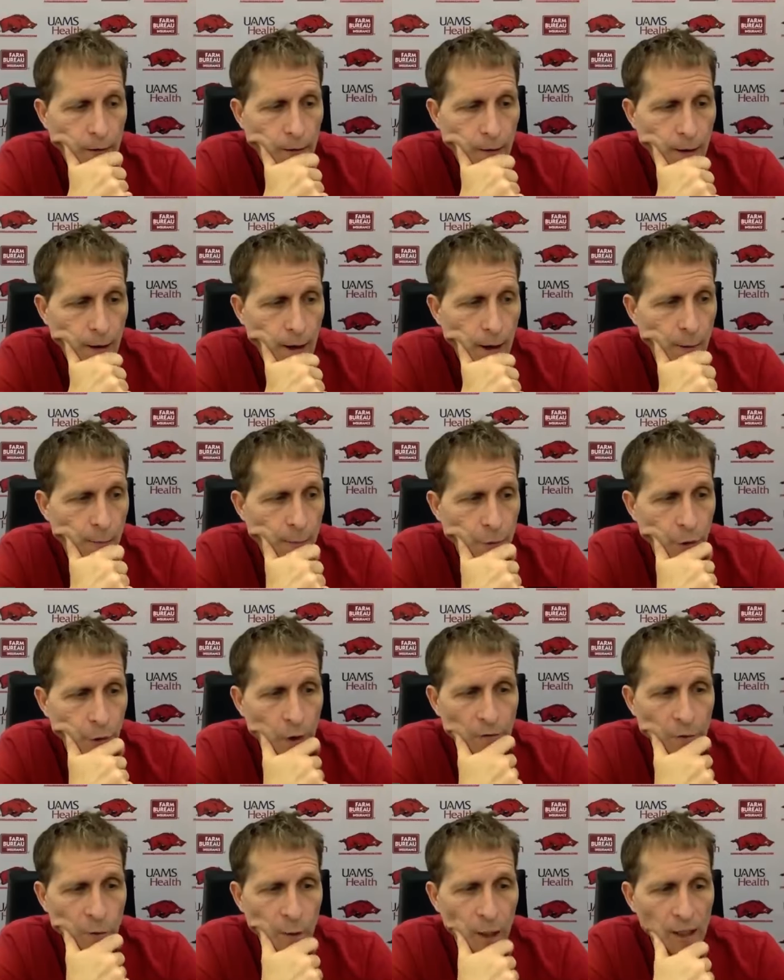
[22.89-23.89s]
Um, you know,
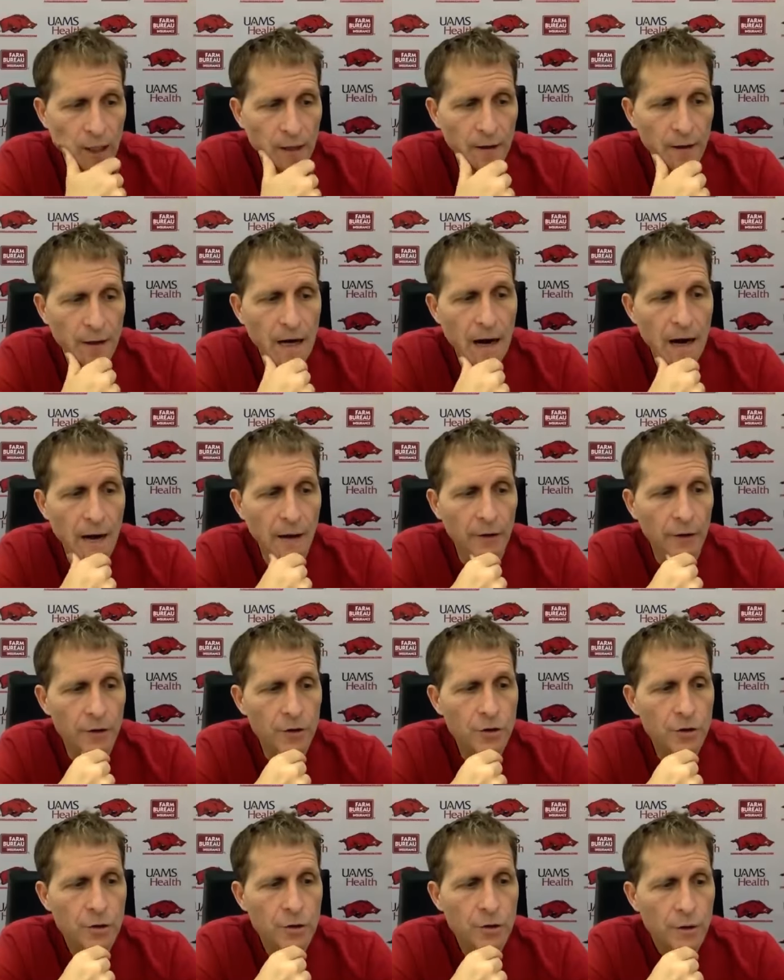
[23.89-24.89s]
everybody in
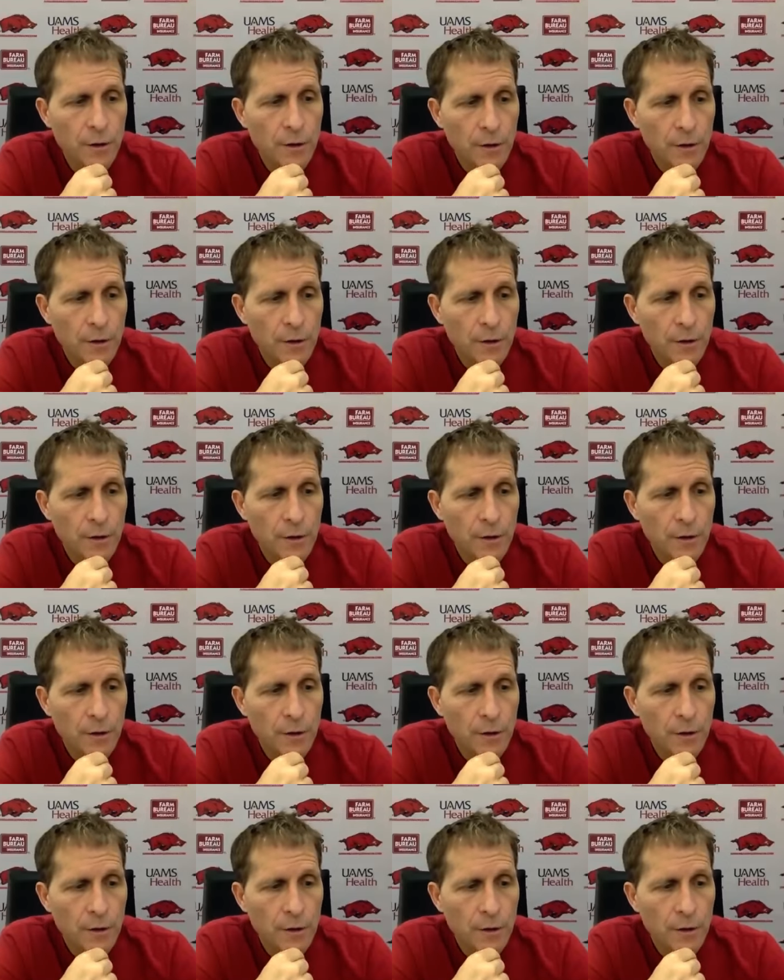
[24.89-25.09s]
college